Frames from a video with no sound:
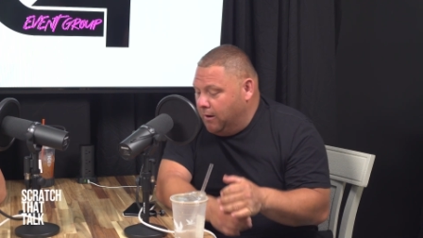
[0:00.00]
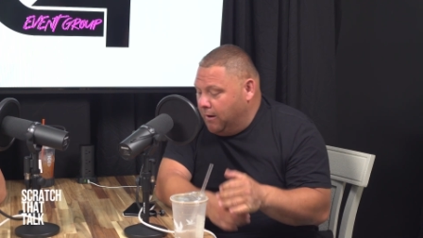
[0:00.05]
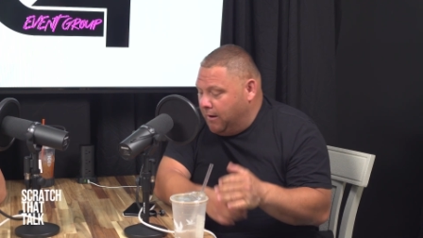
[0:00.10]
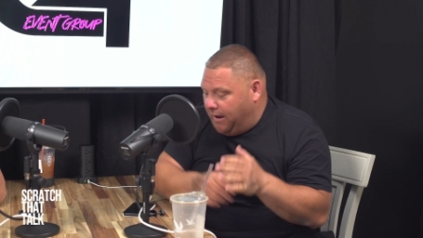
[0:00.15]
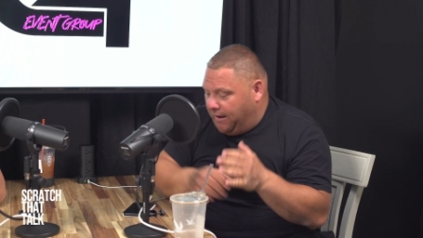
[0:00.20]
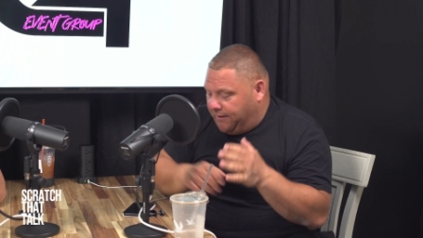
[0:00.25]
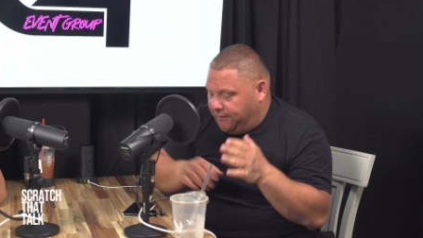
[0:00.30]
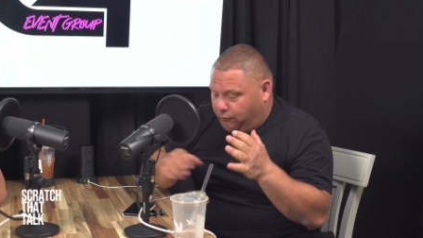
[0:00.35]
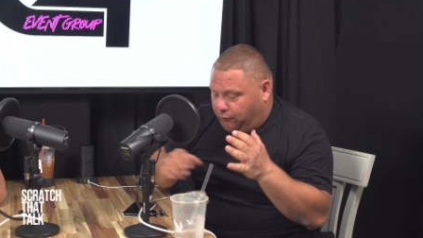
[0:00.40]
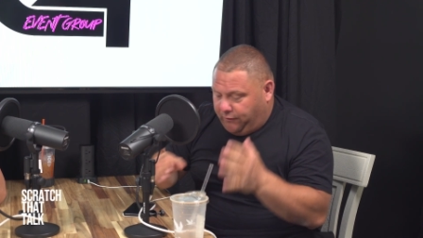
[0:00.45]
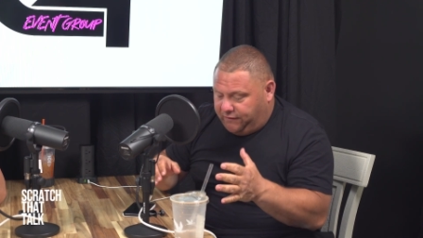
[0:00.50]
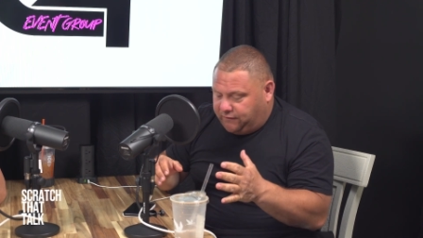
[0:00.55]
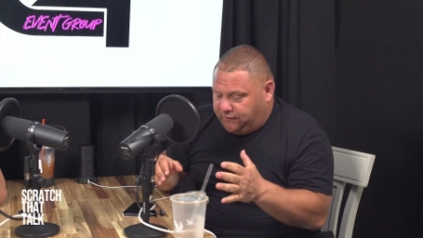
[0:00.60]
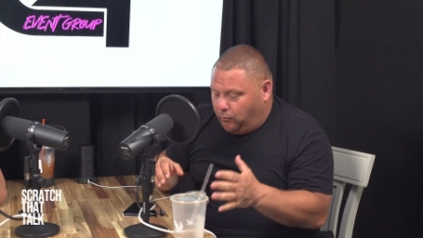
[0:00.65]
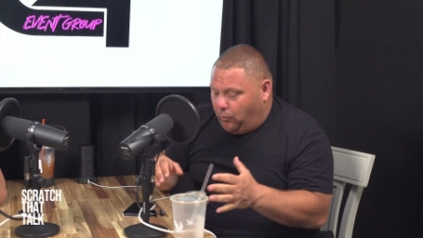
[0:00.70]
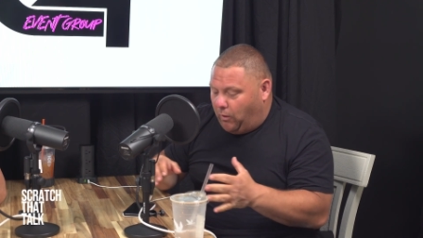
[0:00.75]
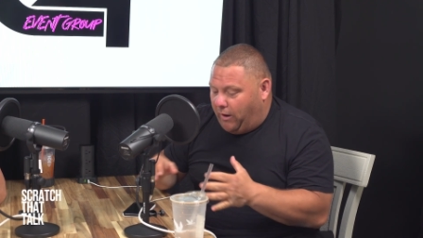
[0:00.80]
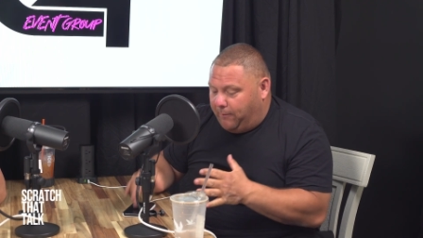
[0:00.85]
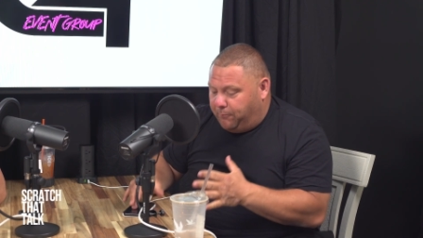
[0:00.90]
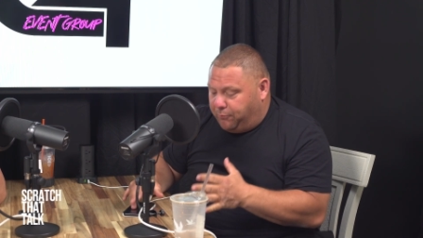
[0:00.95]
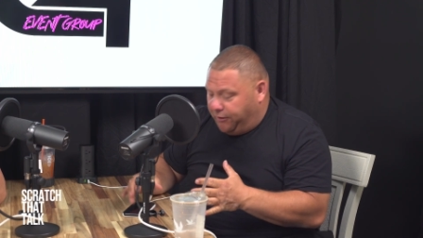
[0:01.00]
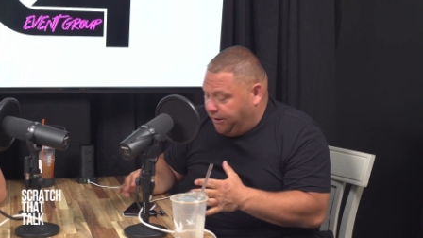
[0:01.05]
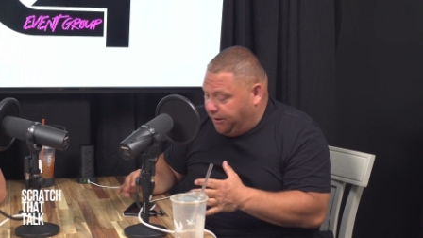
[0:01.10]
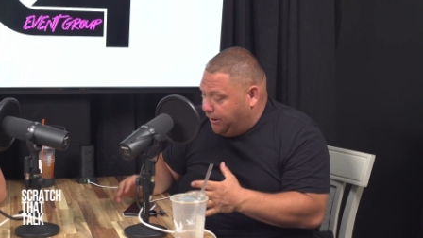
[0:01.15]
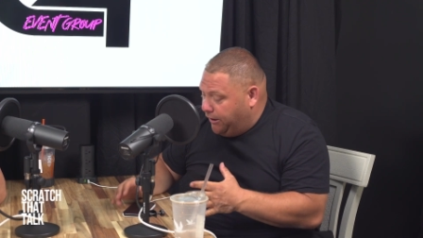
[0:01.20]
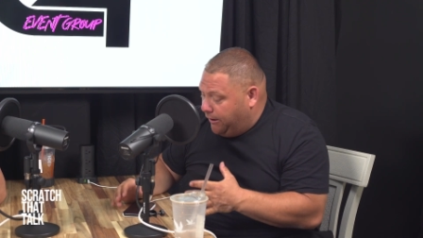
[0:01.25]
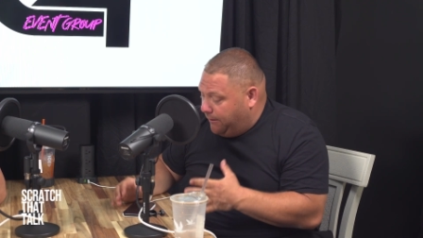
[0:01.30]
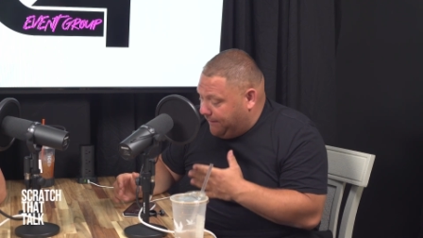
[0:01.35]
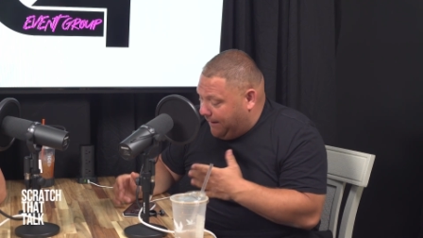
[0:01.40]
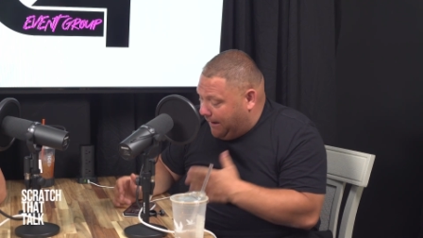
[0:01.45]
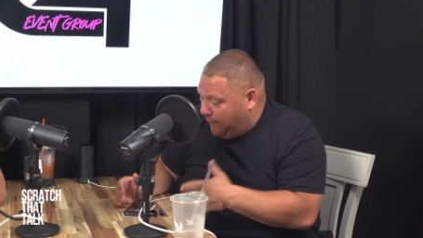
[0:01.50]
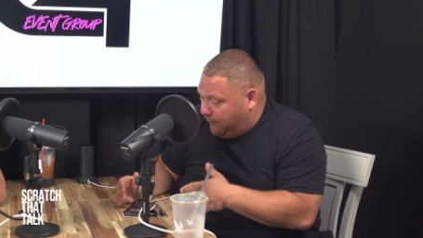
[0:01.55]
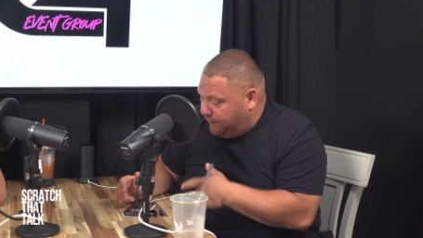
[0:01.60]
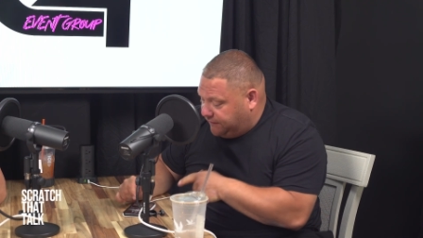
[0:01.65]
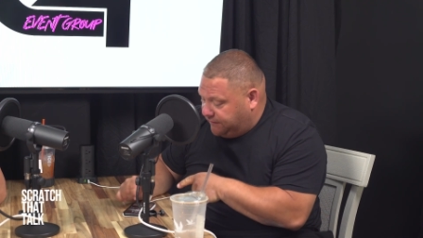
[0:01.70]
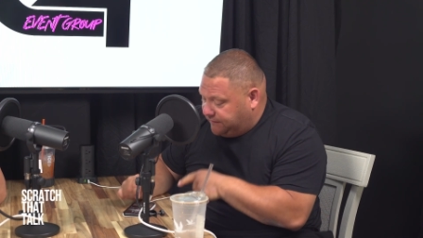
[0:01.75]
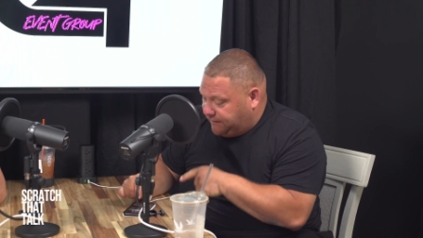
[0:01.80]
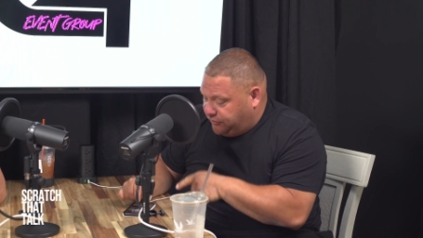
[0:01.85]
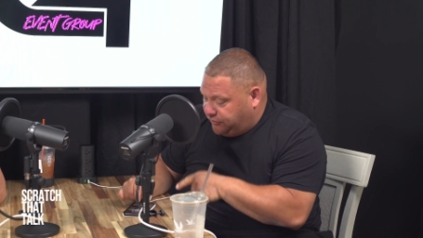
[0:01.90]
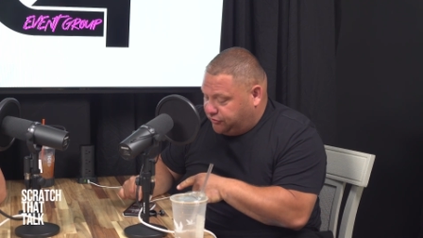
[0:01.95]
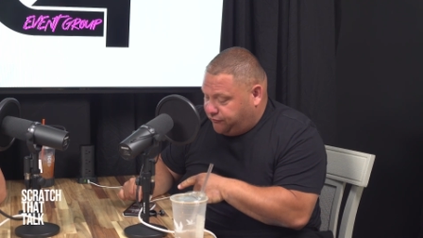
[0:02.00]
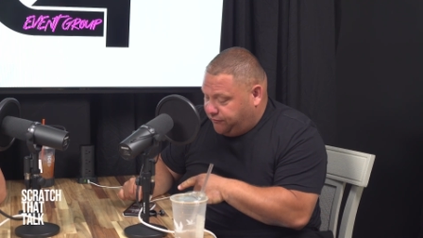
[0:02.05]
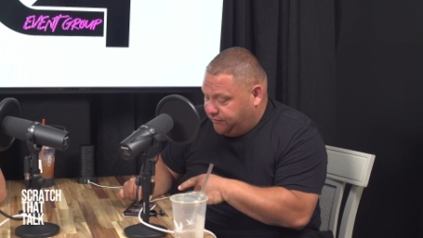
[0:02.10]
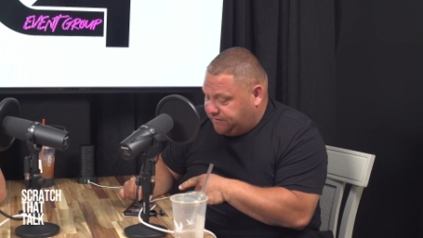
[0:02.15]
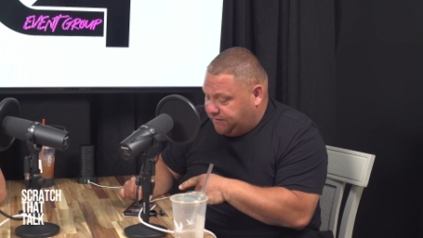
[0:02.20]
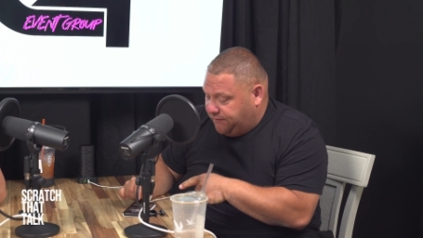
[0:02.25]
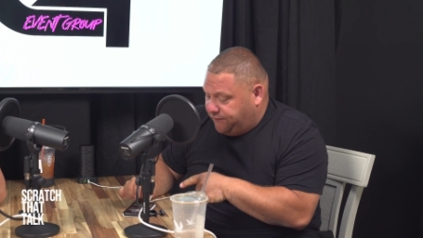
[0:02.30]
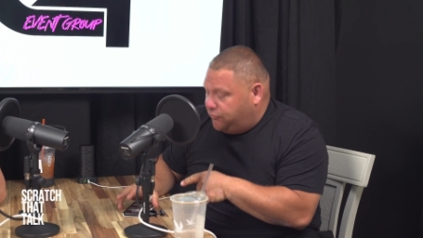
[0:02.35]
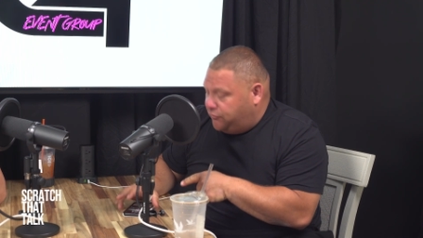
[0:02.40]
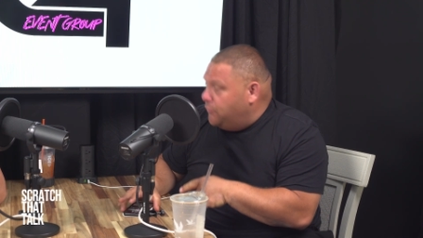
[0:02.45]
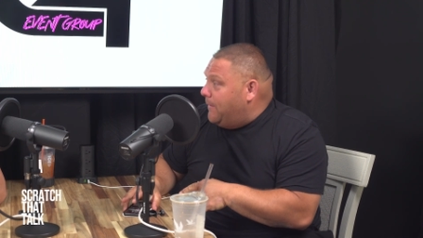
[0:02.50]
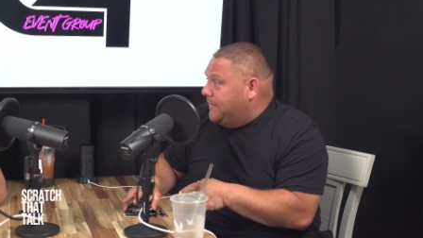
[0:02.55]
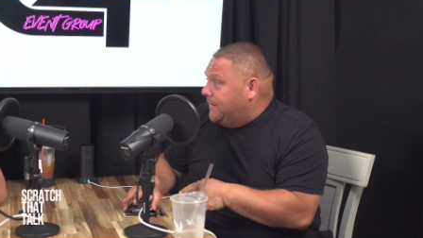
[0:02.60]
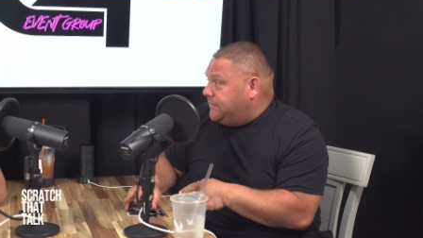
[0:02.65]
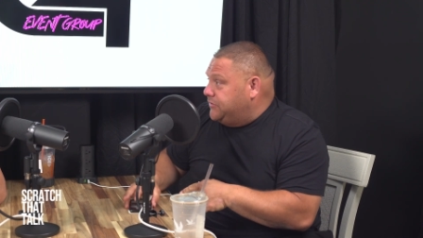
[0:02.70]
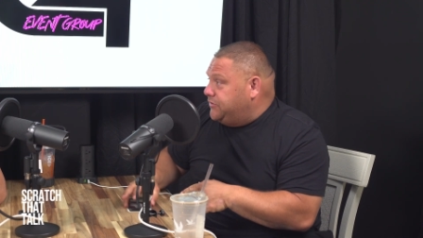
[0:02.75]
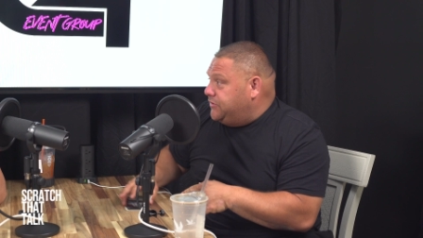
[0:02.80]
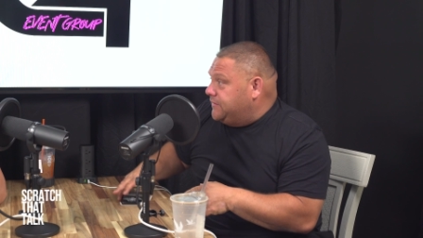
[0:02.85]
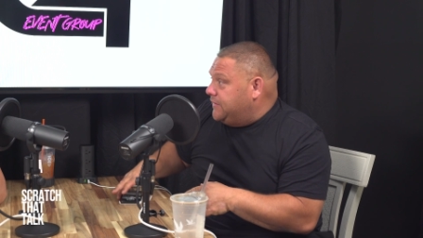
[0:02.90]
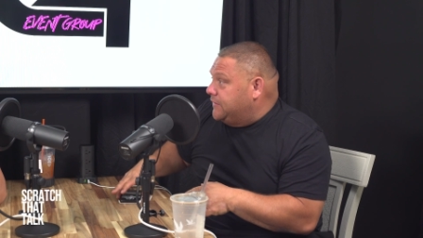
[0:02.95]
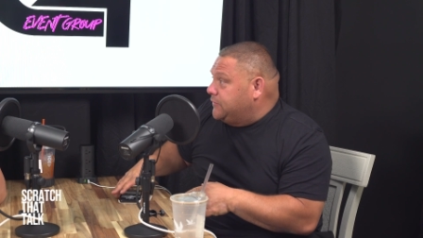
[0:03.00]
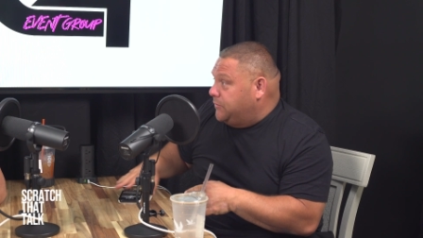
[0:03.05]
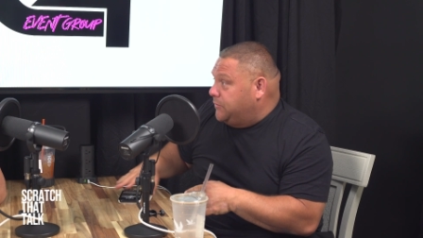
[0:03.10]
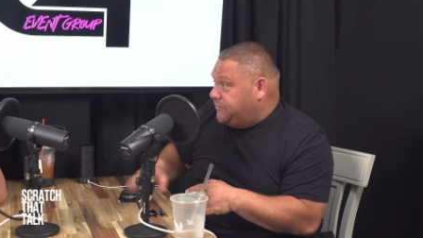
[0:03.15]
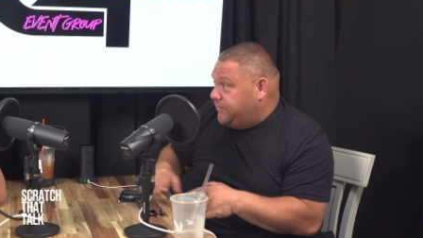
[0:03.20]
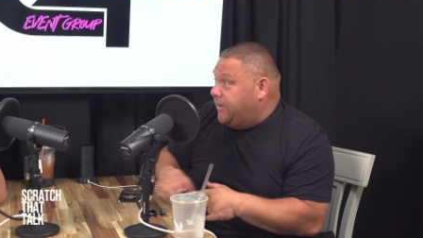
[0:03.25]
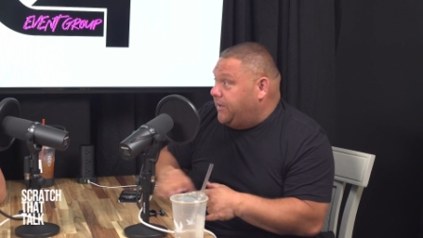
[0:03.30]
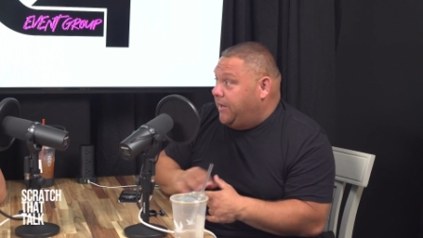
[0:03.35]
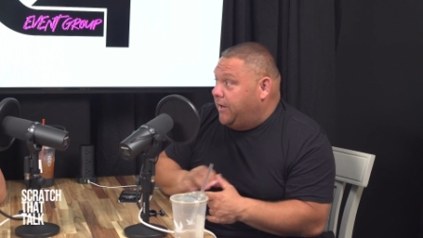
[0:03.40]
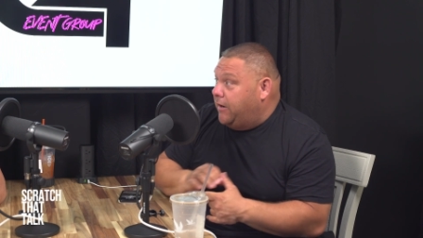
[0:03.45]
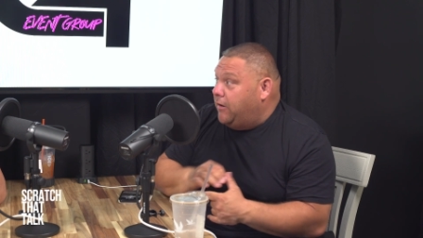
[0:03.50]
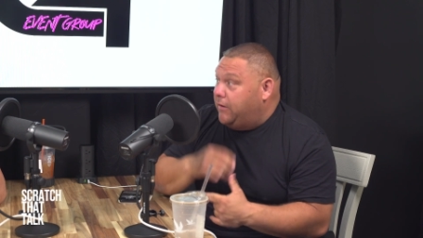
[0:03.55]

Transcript: and the reason why I'm bringing it up now is because I just received 2 messages as we're sitting here,